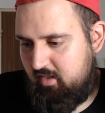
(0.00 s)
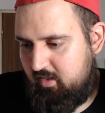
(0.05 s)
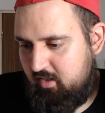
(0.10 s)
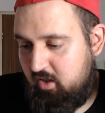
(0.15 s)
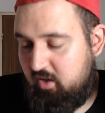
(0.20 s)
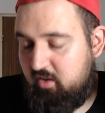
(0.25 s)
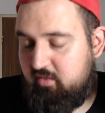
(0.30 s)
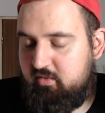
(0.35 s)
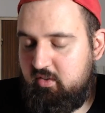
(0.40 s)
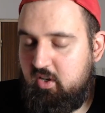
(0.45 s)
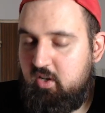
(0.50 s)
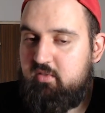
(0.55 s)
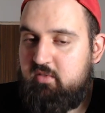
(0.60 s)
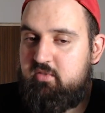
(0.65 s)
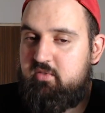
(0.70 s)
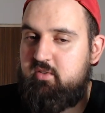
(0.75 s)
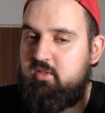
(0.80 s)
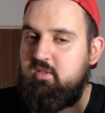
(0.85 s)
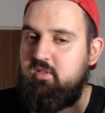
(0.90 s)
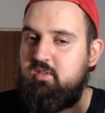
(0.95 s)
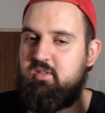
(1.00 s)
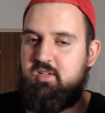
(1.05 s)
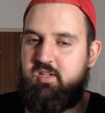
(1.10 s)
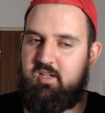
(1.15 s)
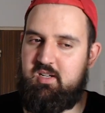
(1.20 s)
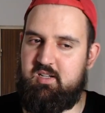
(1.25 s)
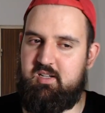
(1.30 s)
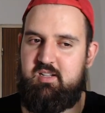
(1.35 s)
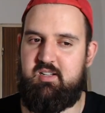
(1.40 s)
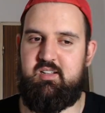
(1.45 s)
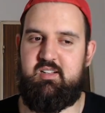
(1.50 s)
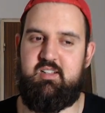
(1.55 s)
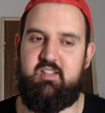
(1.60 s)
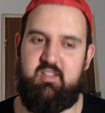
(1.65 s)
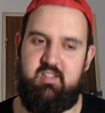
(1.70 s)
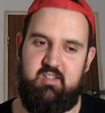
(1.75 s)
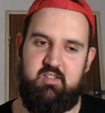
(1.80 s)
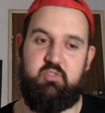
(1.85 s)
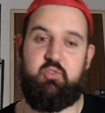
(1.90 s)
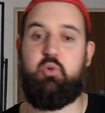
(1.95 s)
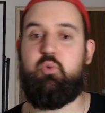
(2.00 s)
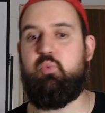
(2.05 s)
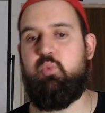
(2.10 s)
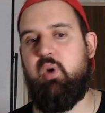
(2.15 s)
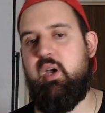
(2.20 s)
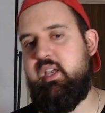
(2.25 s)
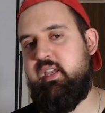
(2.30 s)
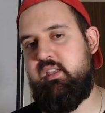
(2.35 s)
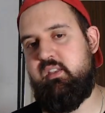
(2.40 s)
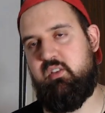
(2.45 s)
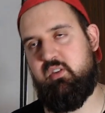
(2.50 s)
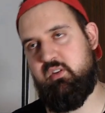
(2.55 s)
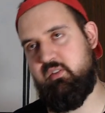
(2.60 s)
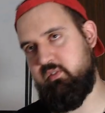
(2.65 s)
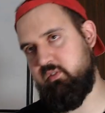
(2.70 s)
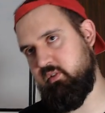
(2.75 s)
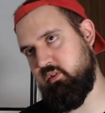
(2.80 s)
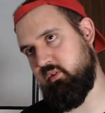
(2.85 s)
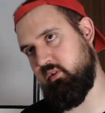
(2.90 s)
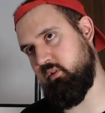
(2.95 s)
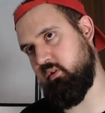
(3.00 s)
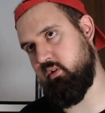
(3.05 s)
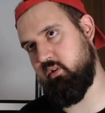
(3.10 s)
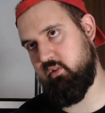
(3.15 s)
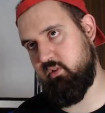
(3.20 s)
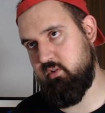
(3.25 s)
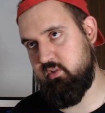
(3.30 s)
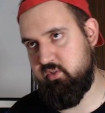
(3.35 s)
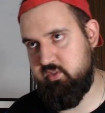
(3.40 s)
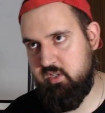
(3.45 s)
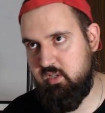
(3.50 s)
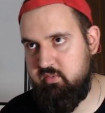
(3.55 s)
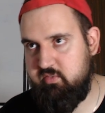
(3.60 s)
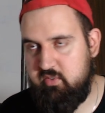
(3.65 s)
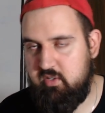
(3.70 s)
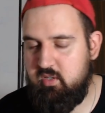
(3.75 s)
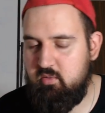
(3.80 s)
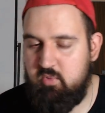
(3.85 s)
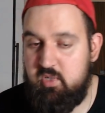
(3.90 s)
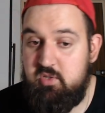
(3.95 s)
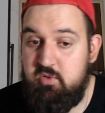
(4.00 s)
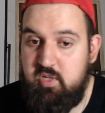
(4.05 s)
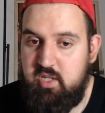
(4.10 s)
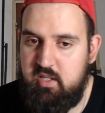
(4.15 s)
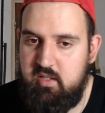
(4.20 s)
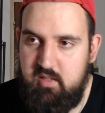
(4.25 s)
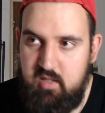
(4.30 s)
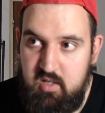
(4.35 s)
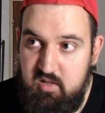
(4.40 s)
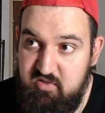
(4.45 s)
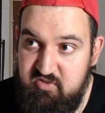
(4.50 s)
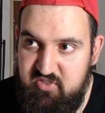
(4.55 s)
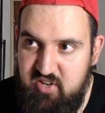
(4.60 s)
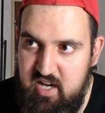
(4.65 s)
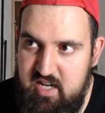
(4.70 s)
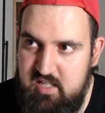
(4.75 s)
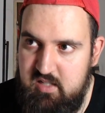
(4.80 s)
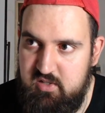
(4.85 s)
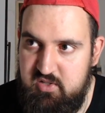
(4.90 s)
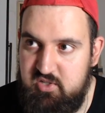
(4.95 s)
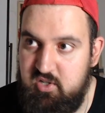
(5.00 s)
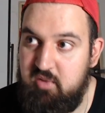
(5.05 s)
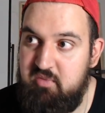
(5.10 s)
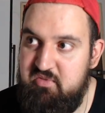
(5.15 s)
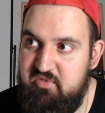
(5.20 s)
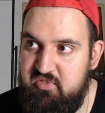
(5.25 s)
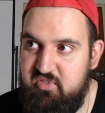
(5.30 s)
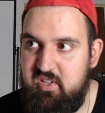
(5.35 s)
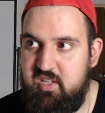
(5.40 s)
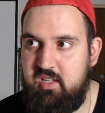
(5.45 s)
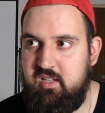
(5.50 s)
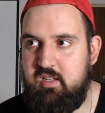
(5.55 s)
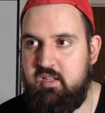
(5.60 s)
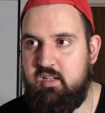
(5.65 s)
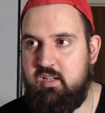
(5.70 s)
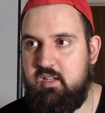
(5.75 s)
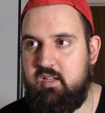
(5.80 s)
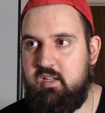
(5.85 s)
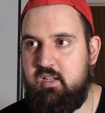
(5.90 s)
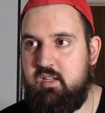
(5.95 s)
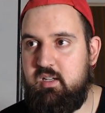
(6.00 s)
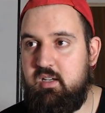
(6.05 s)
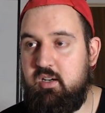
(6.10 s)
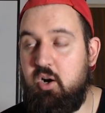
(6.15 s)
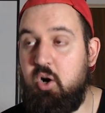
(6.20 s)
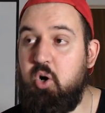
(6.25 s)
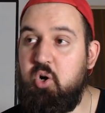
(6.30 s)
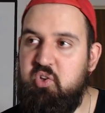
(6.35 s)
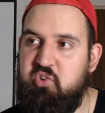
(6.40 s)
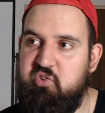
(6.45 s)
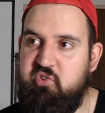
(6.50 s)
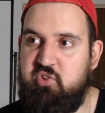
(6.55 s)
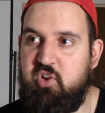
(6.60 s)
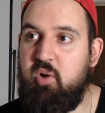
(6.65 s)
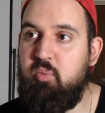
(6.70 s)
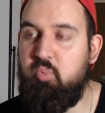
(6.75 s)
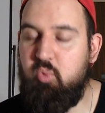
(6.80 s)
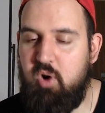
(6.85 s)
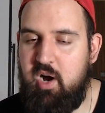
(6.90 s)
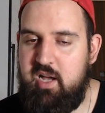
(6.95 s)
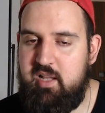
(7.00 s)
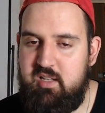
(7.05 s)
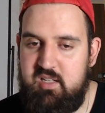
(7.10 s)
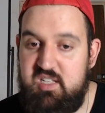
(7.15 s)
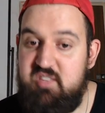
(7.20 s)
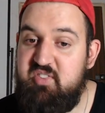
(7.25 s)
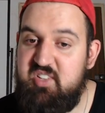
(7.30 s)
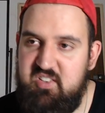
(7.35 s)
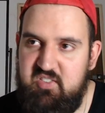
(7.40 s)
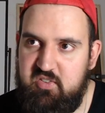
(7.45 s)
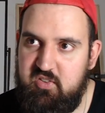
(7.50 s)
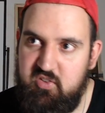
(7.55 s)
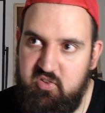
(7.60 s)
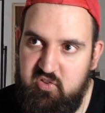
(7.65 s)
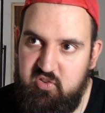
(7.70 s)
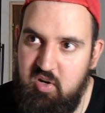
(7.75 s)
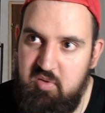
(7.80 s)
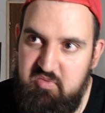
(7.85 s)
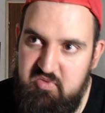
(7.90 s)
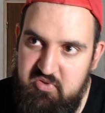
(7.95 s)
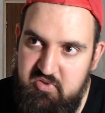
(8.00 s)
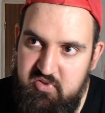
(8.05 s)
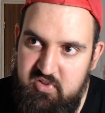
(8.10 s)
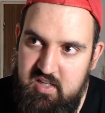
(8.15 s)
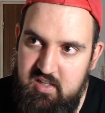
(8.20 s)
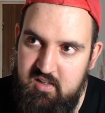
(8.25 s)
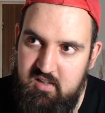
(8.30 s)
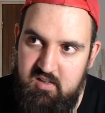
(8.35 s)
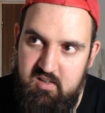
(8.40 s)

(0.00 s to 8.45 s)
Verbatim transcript: of, of uh, the weight of uh, suffering, when you can find something or someone, if it's something,